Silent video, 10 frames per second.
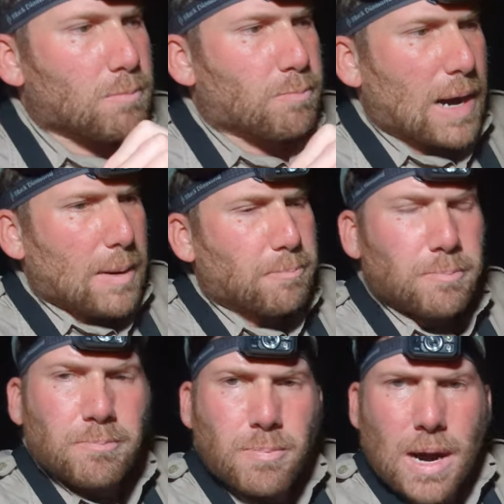burp,
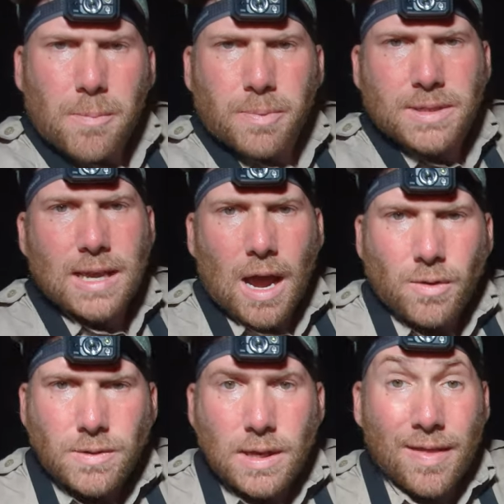burp
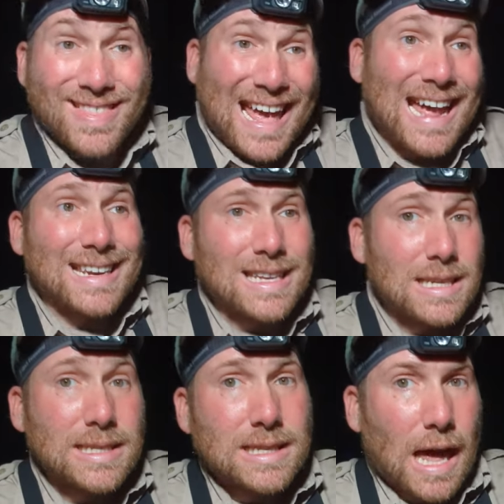sounds, that
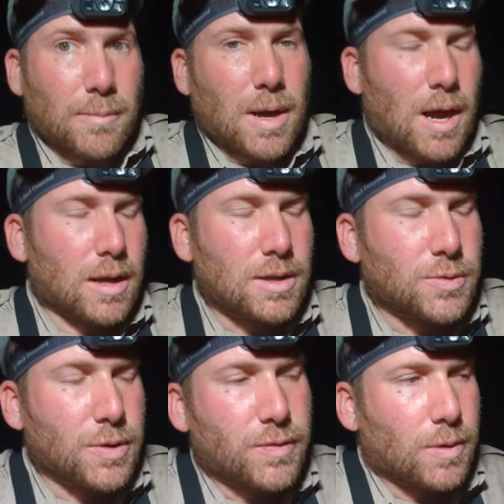is that mahogany
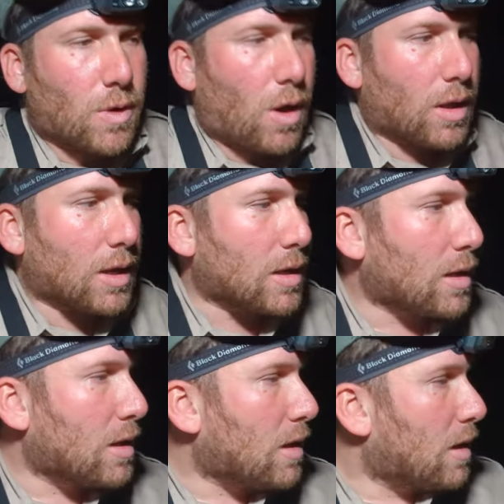tree frog calling.
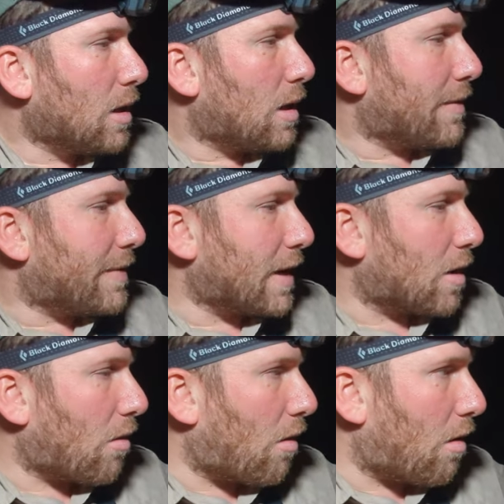
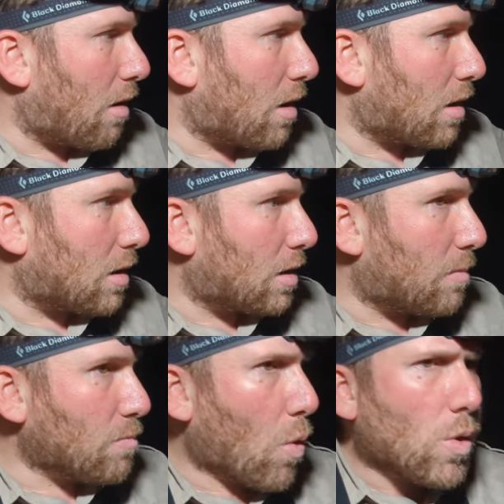There are
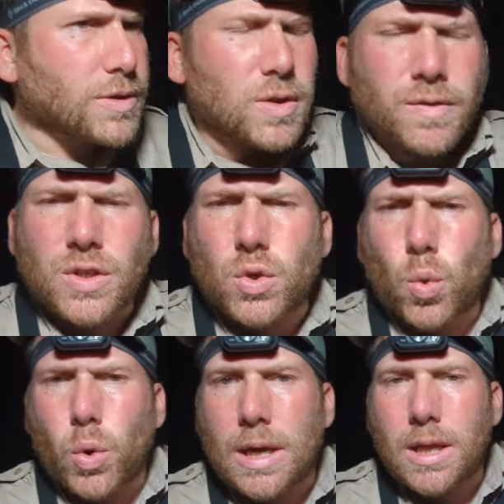more sort of
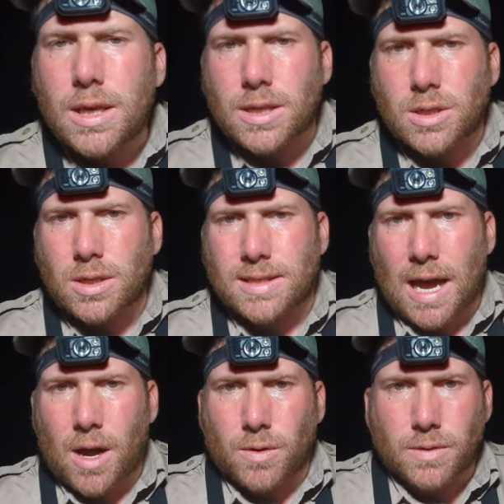squealish
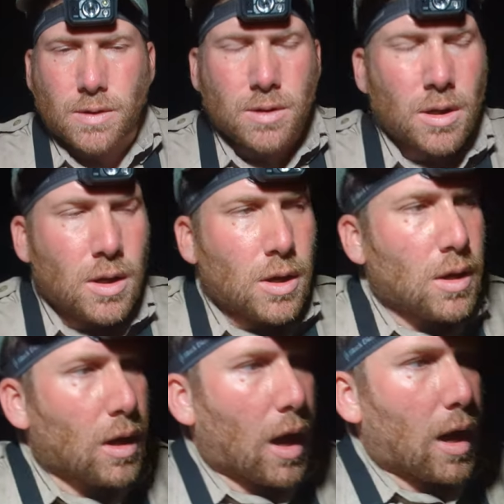sounds,
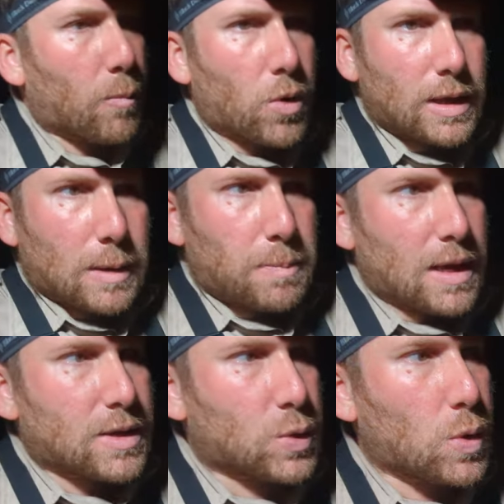uh, more like a
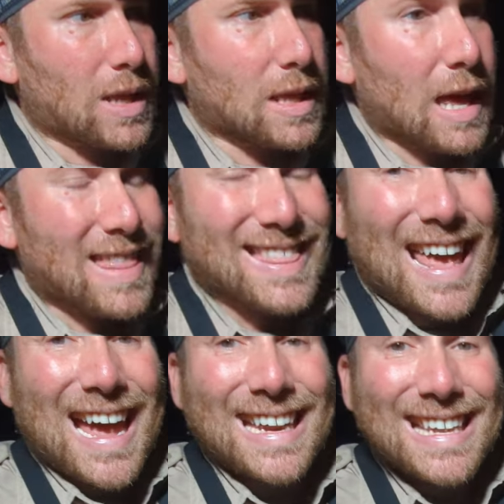pig squealing.
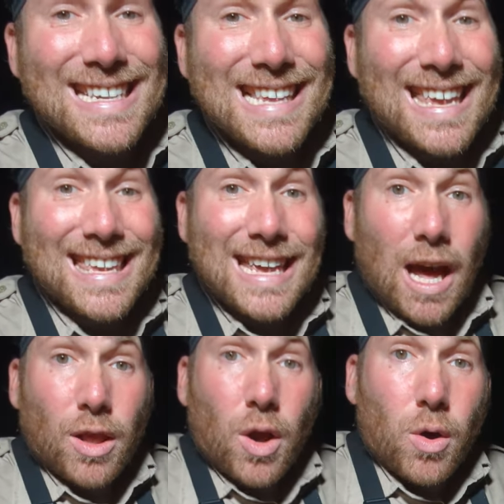That is a
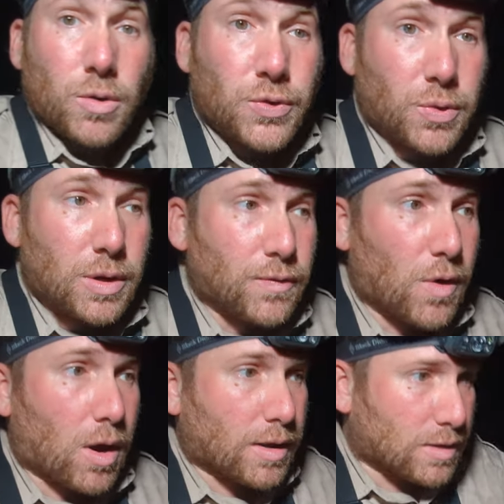yellow tree
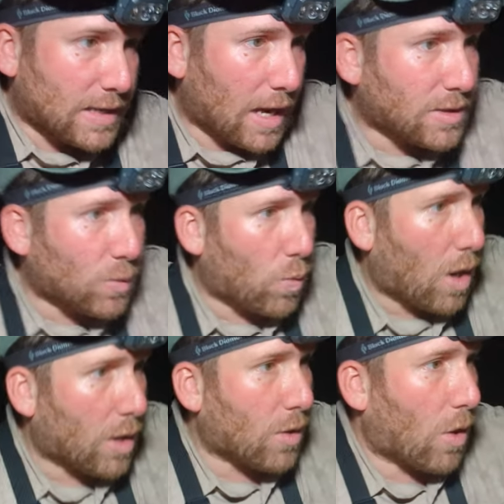frog. And there's actually
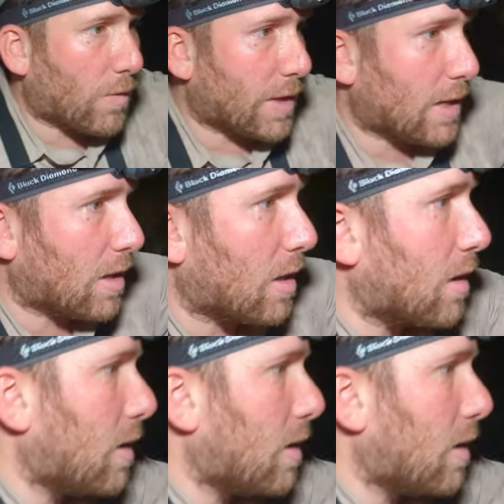one over here